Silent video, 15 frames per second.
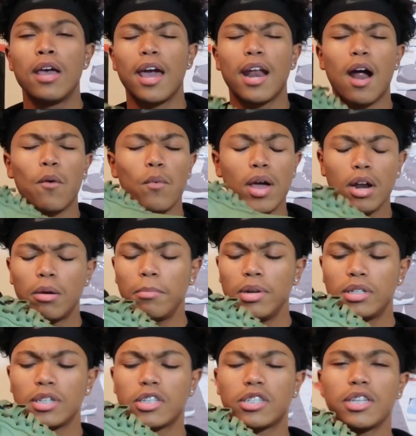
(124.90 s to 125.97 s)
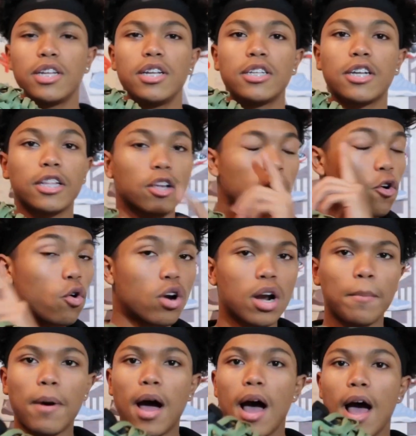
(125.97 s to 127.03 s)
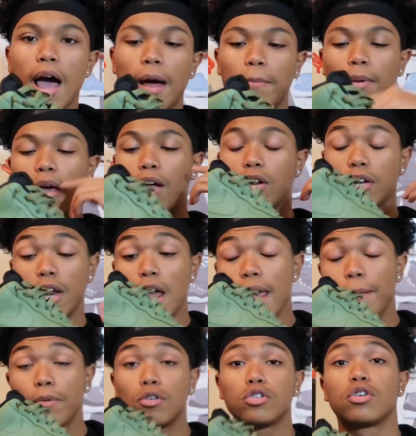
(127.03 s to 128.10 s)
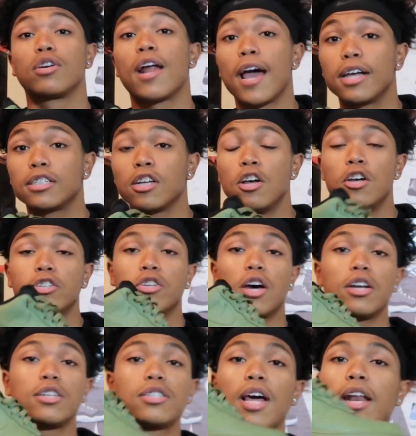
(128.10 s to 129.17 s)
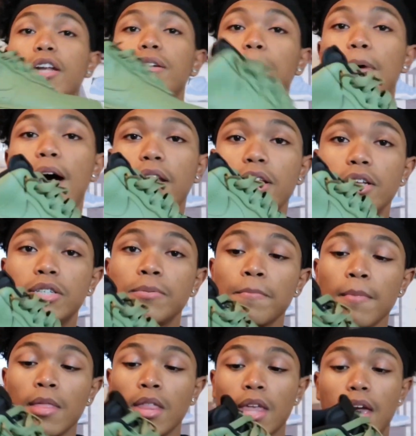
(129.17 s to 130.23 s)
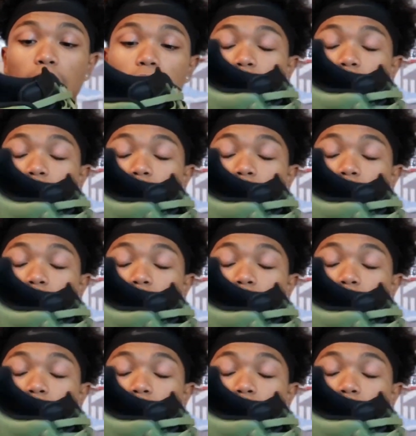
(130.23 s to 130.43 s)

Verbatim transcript: And I randomly just seen these at the corner of my eye. I'm like, damn, those are nice. So I decided to buy these. And